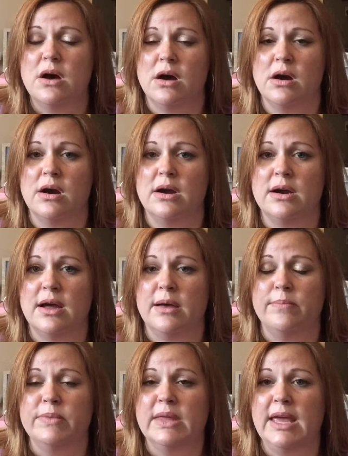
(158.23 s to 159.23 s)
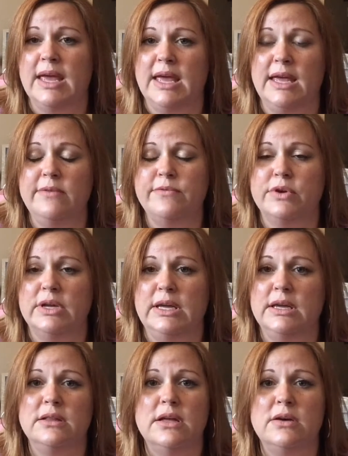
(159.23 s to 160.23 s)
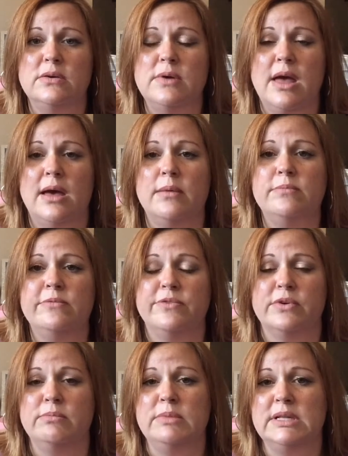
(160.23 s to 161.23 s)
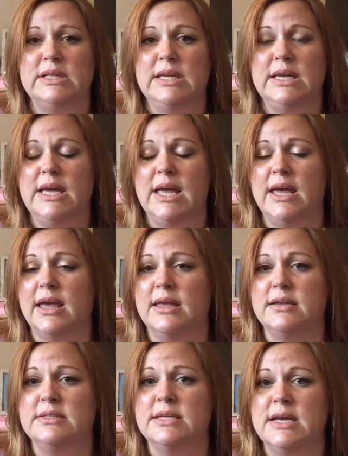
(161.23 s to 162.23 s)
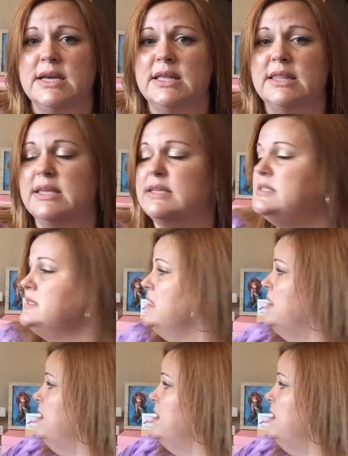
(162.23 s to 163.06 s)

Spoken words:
are K for kilo, M for milli, and this